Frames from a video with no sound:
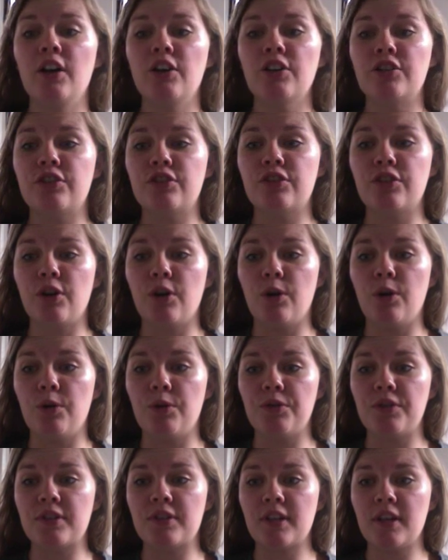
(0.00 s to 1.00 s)

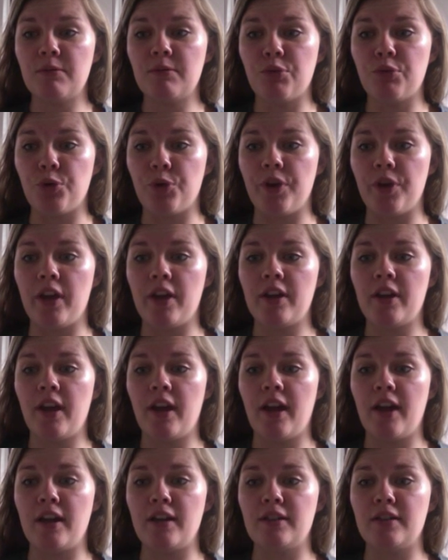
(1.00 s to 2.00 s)
So this kid Boyan
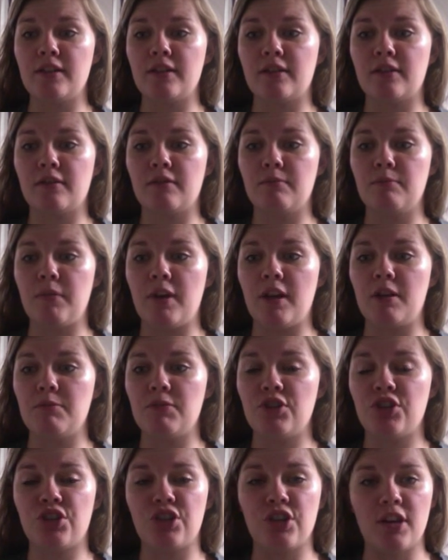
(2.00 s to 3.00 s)
has made a
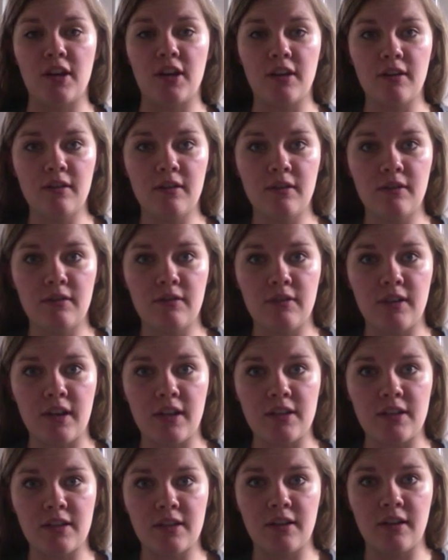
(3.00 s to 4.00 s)
machine
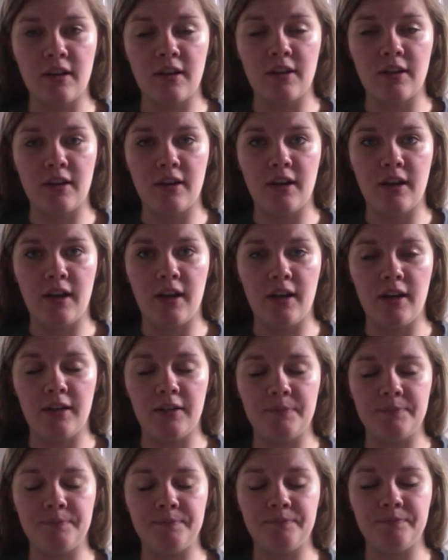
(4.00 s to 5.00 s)
that's gonna
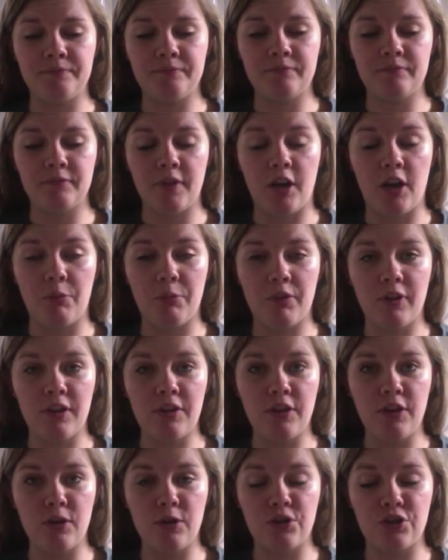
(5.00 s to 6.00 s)
um, help
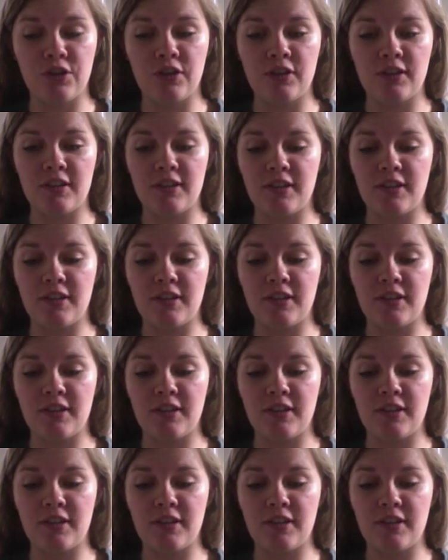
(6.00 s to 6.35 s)
clean the oceans.